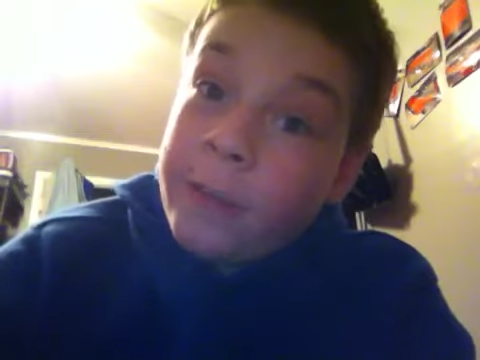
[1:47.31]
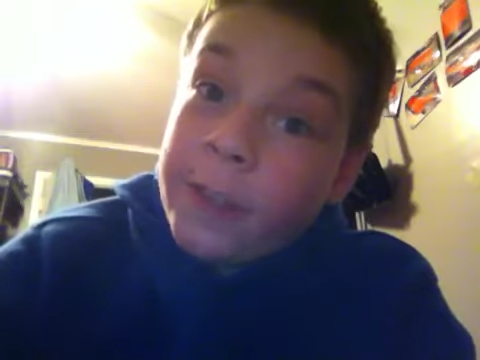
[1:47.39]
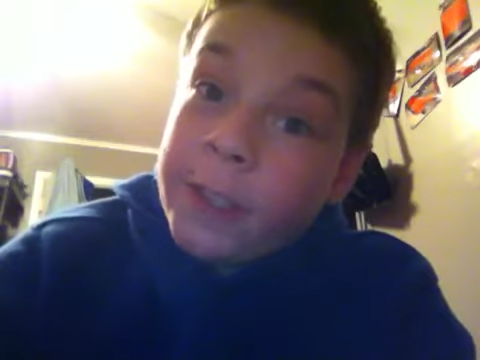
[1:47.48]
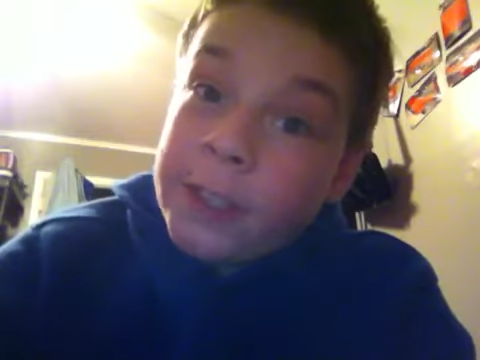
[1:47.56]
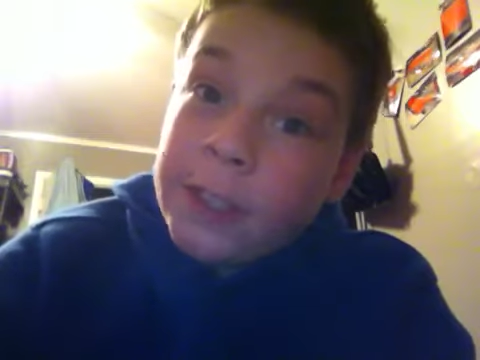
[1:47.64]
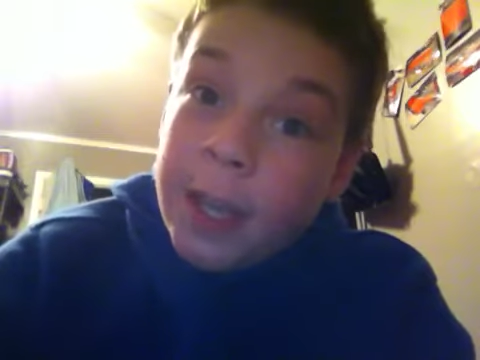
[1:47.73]

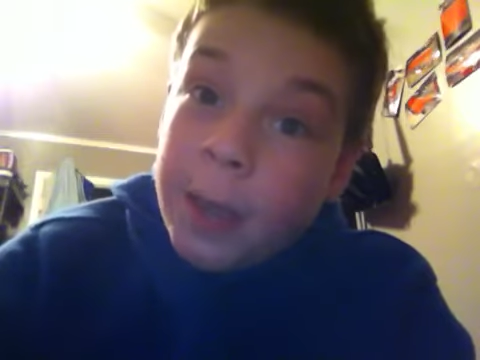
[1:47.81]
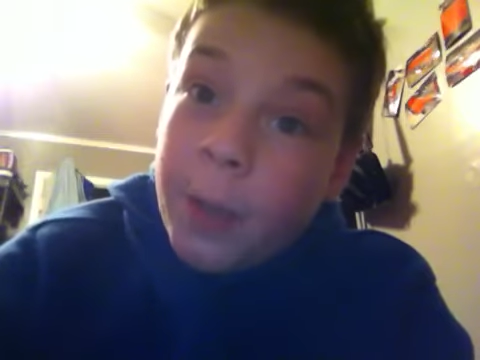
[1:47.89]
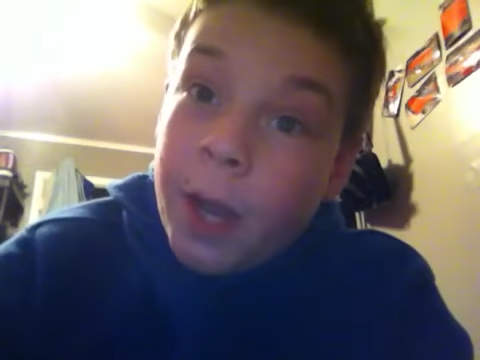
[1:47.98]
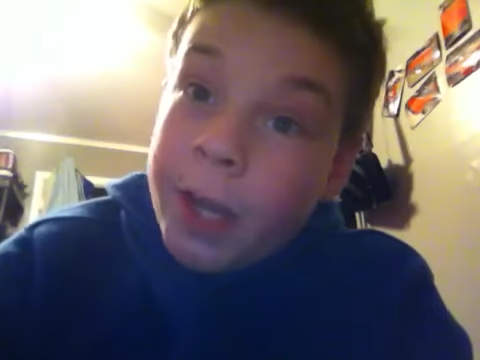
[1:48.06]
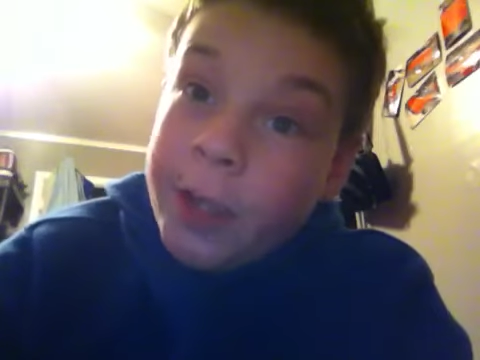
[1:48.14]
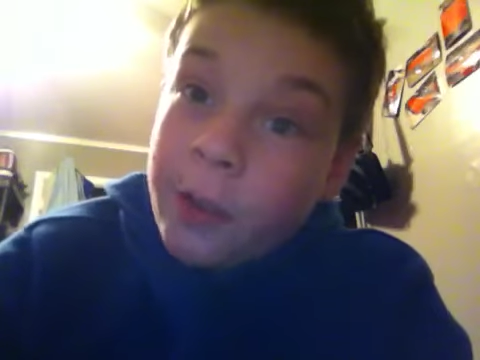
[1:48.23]
Let's say
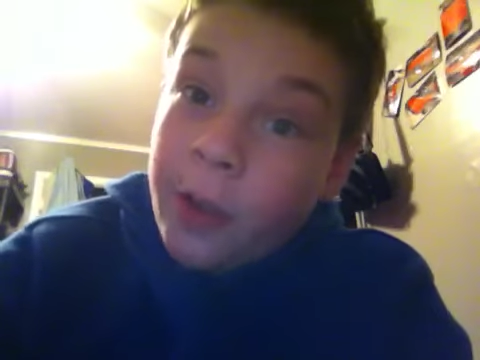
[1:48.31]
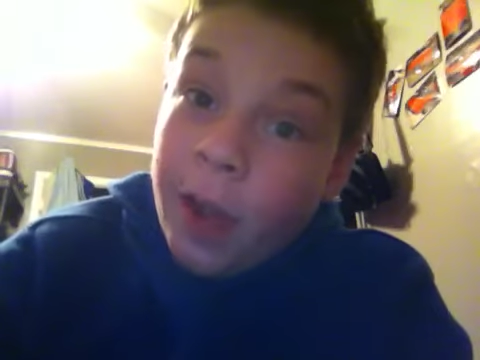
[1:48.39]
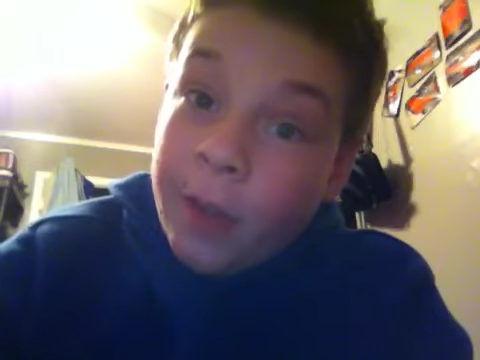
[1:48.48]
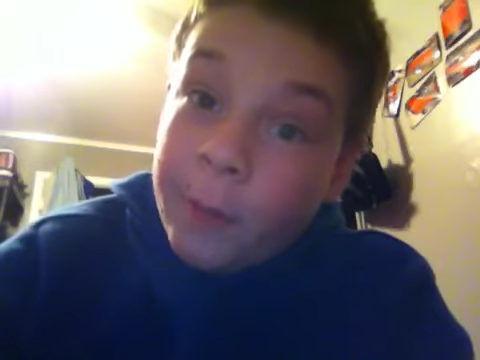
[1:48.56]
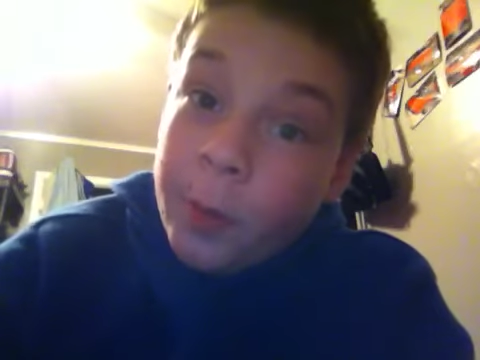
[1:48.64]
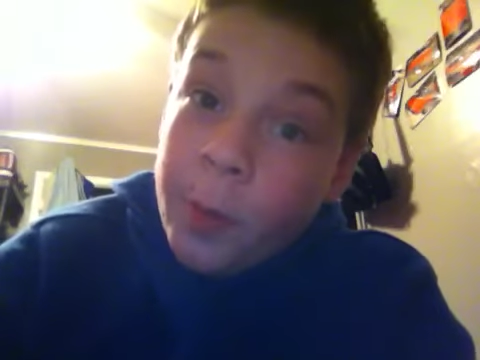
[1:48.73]

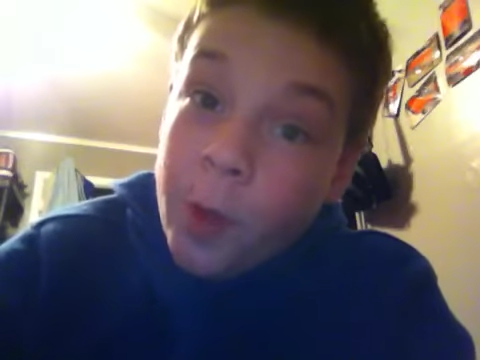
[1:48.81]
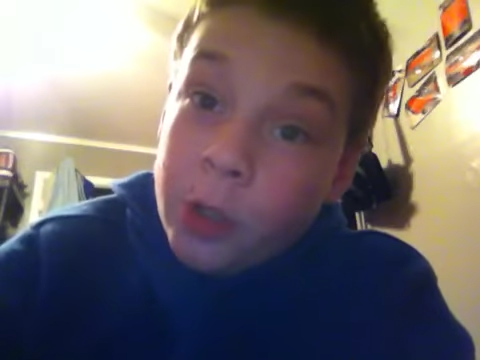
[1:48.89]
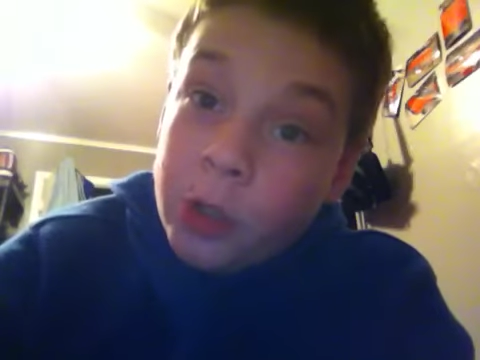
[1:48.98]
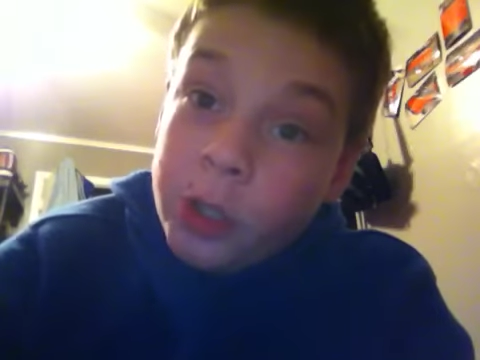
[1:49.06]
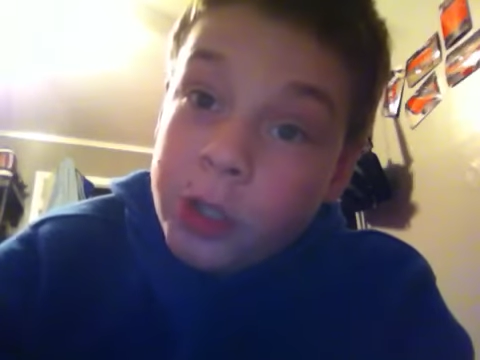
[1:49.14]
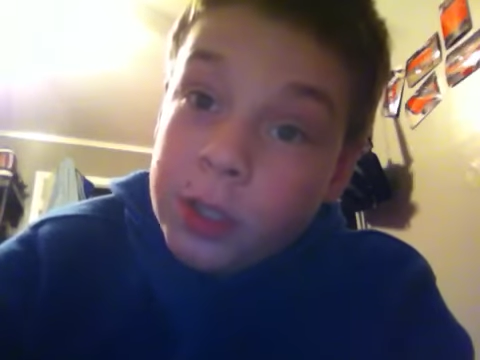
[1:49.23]
Minecraft
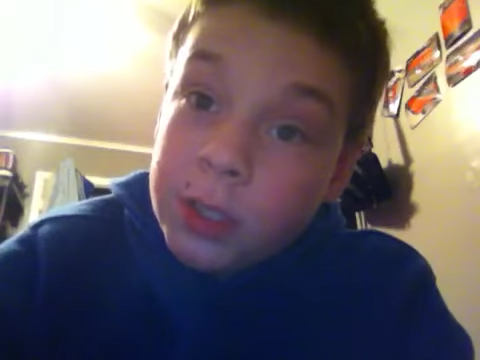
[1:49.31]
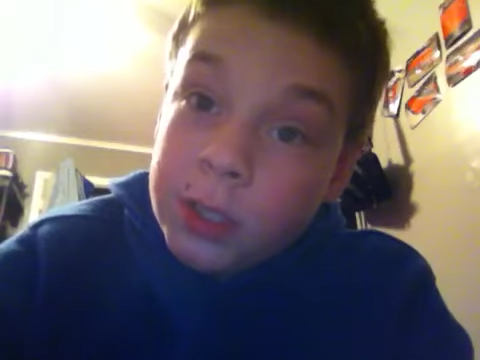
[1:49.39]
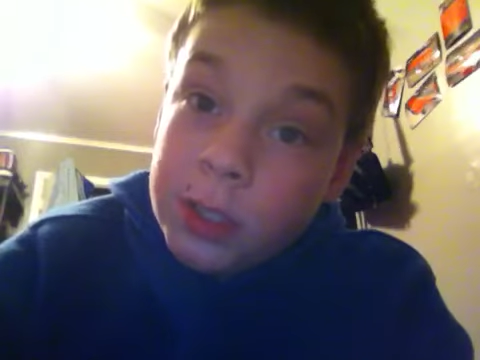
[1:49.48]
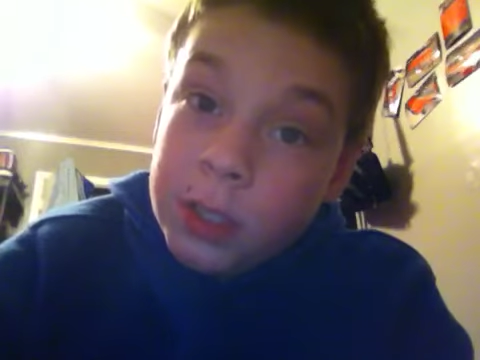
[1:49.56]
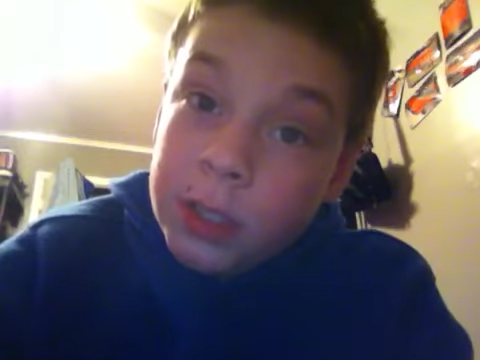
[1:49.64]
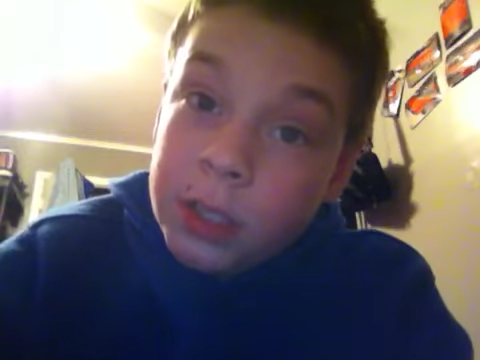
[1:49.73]

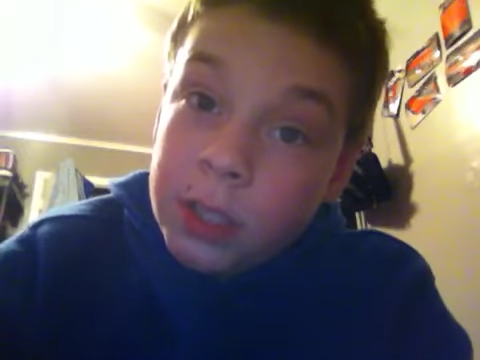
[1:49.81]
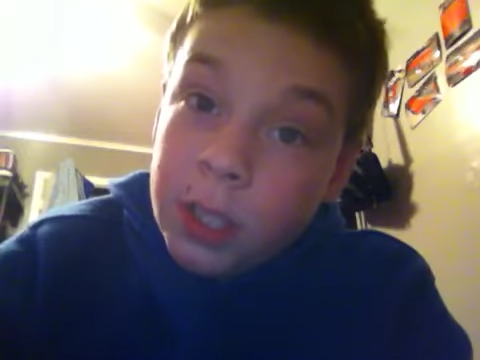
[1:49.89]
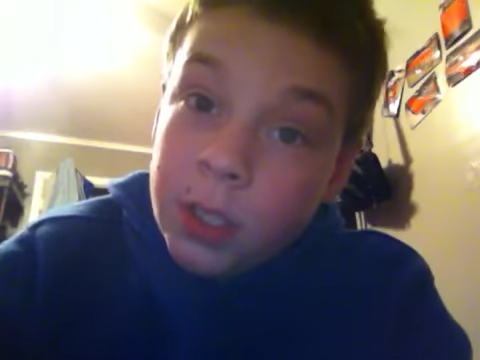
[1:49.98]
promotions,